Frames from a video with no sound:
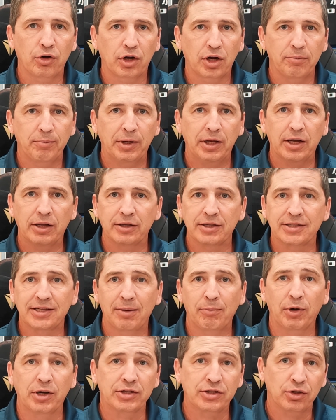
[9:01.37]
to be done the
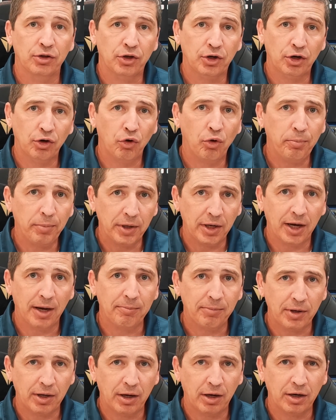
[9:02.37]
same way. So they're going to open
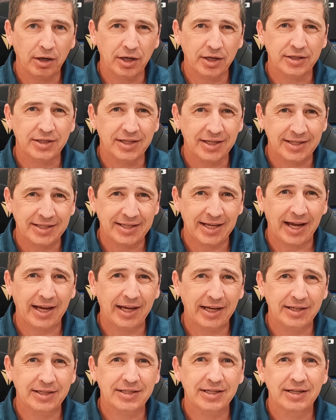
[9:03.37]
up August
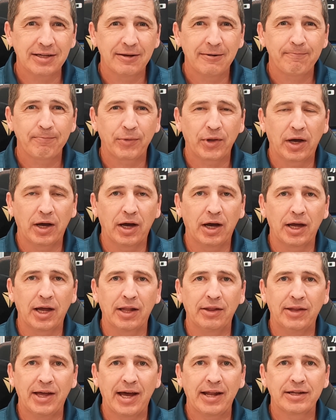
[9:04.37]
2nd.
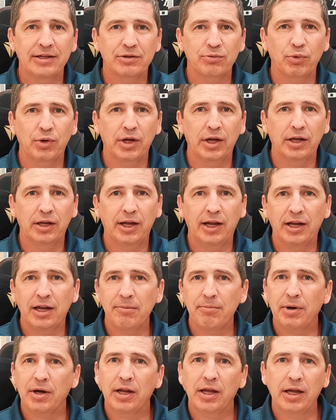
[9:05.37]
And that is when
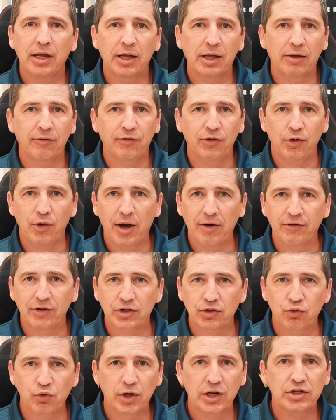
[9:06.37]
anybody, if you have a
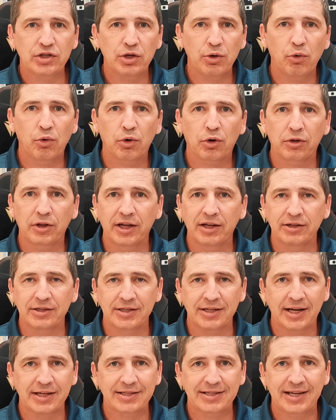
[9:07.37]
22 order that is
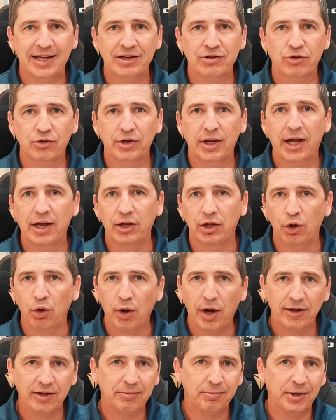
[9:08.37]
not scheduled yet,
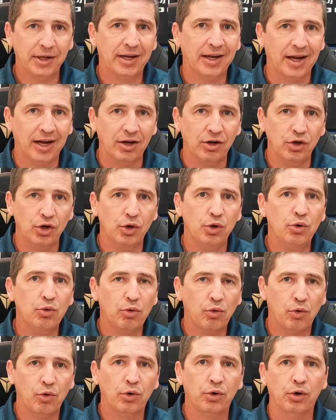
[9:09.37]
you'll have to put in a new
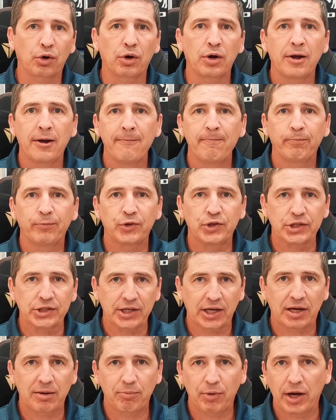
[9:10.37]
order, just
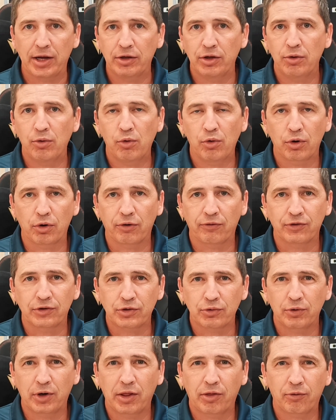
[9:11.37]
like a brand new order for
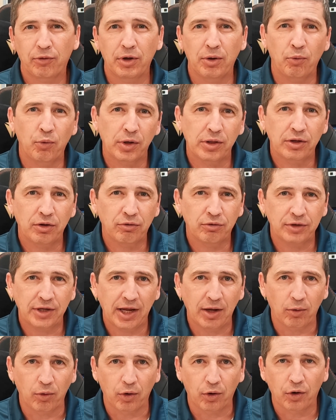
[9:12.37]
23 with your
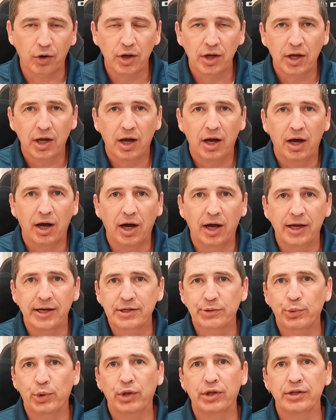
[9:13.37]
dealer,
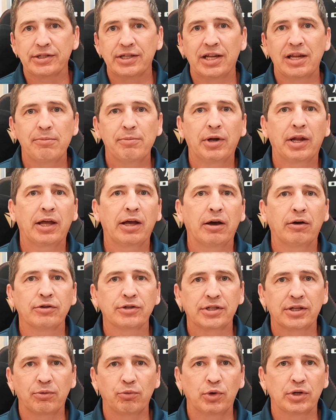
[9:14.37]
as well as anybody
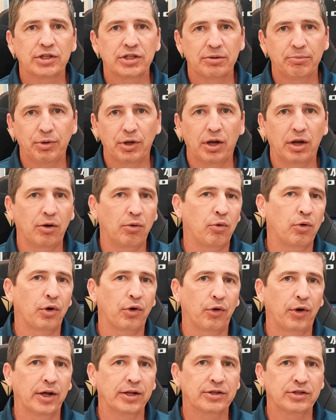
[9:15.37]
else that wants to put an
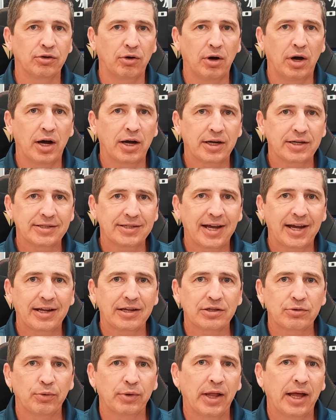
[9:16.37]
order in. So August 2nd
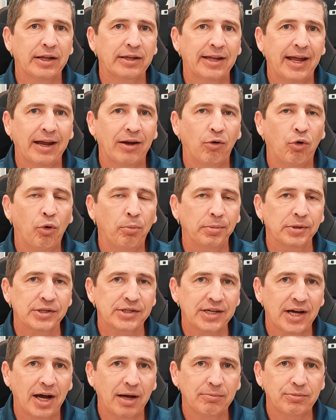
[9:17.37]
is when that day
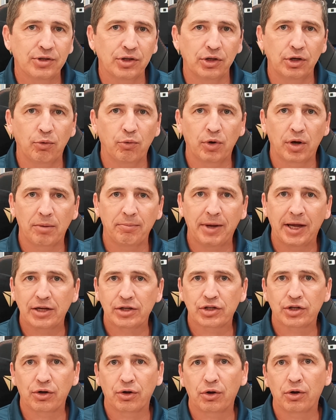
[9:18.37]
opens up. So you want to make
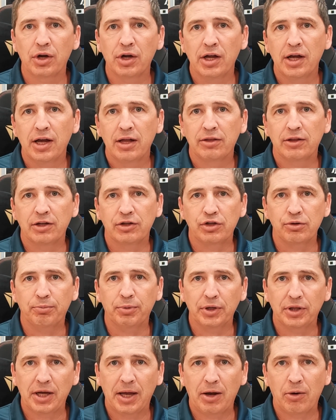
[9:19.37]
sure that you
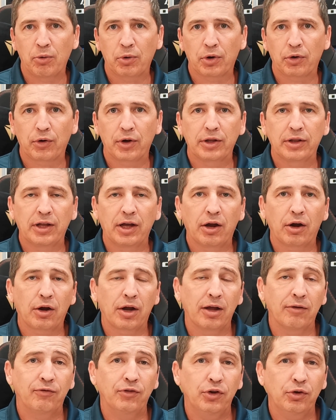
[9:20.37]
put that order in there.
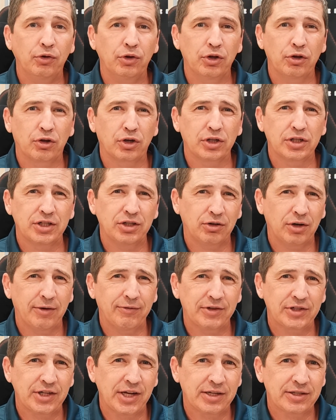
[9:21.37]
If you could still
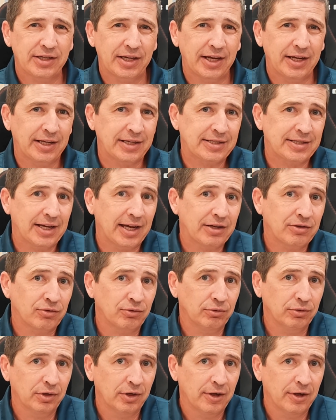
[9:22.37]
have a chance of getting scheduled,